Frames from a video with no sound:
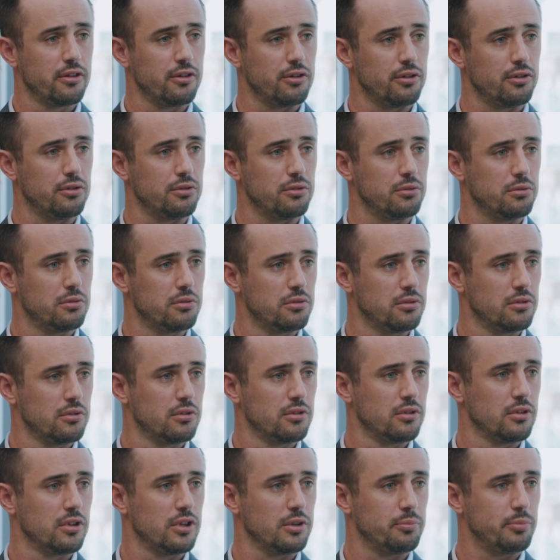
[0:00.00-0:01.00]
through
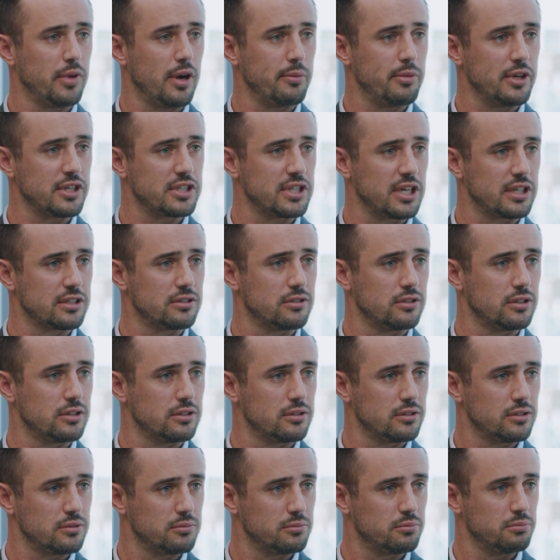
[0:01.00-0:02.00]
the public sector
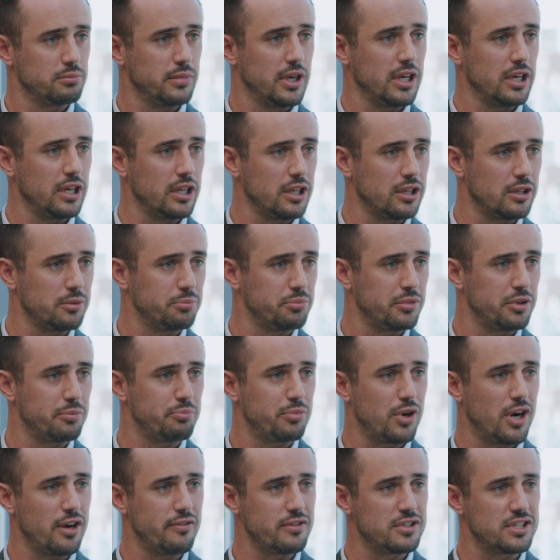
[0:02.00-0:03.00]
and mainly the
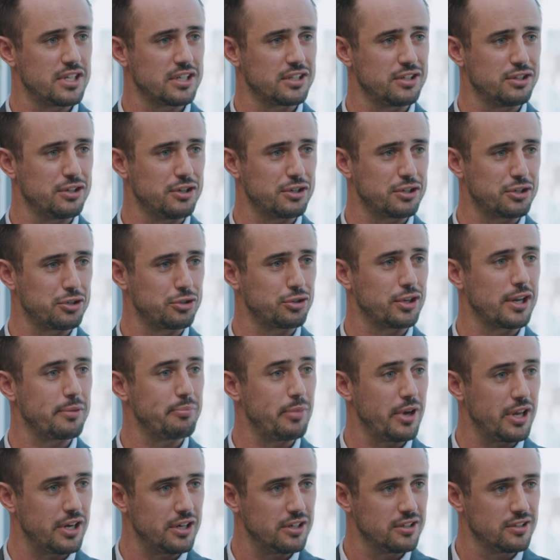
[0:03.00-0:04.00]
private sector, it could get
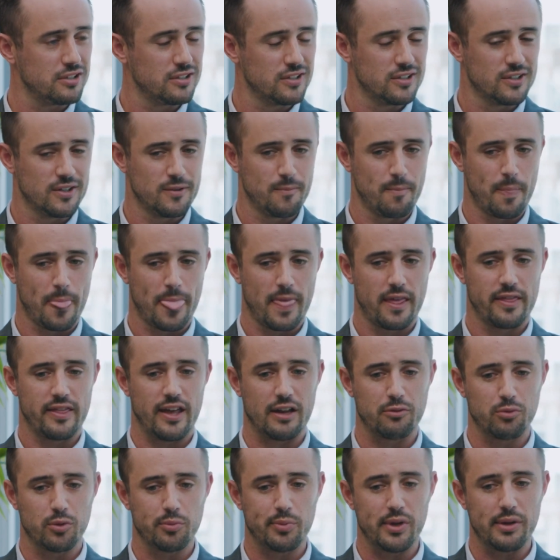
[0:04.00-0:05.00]
better.
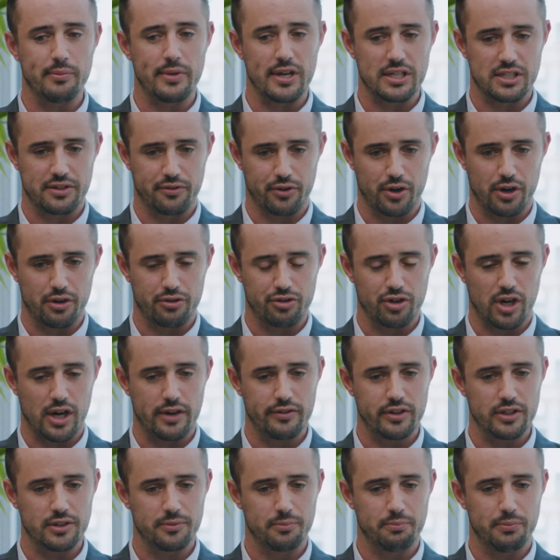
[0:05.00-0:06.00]
That would be a massive growth
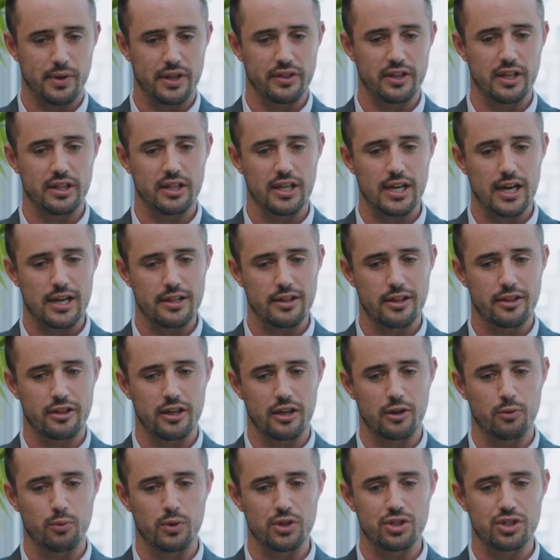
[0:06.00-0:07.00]
driver. But then the other
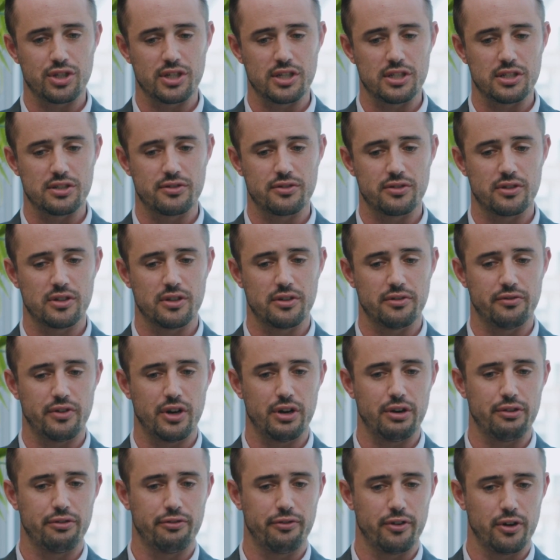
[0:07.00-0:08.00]
thing, which is a
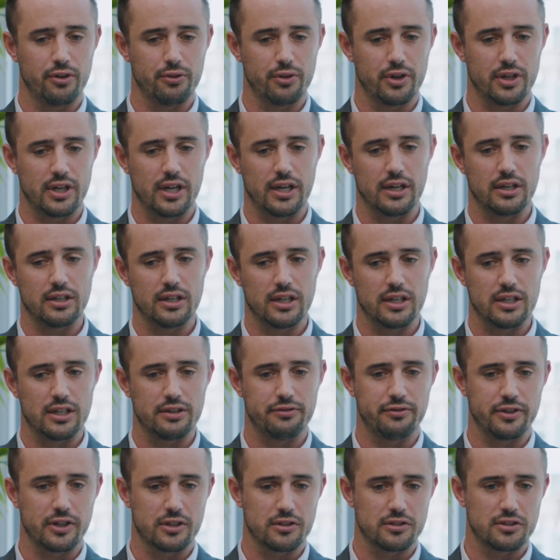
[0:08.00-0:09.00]
very fluid and
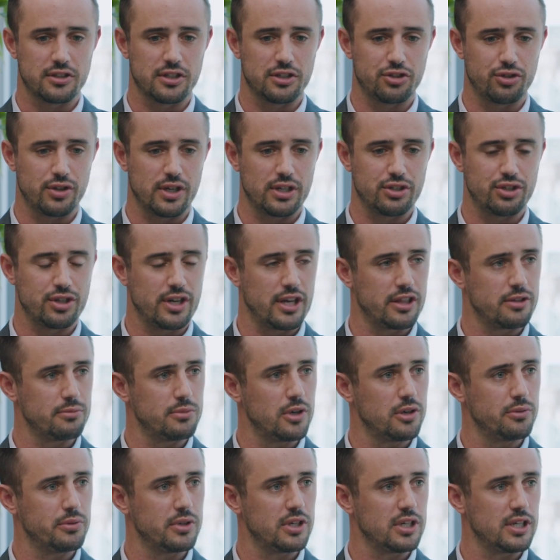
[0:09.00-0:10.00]
difficult situation at the
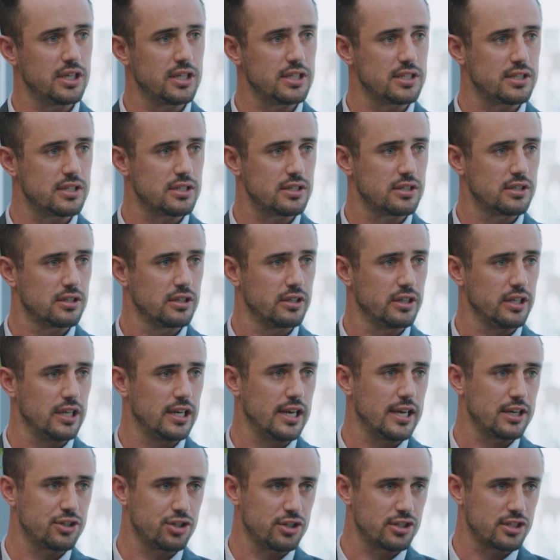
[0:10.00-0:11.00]
moment, is the
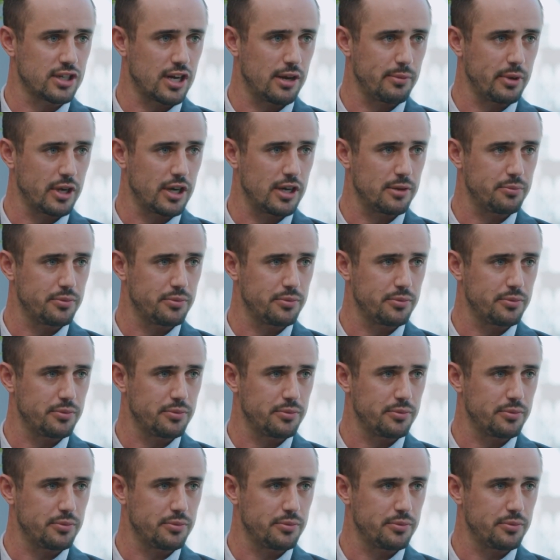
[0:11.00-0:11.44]
elections coming